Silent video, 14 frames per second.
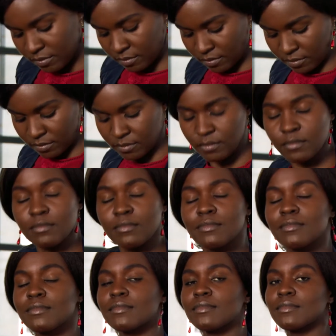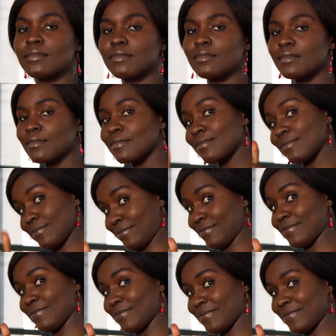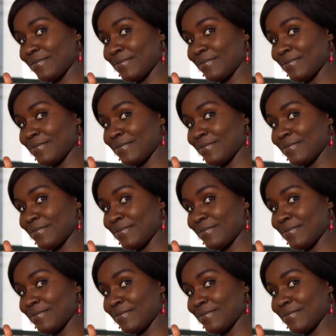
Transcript: barely visible in the video.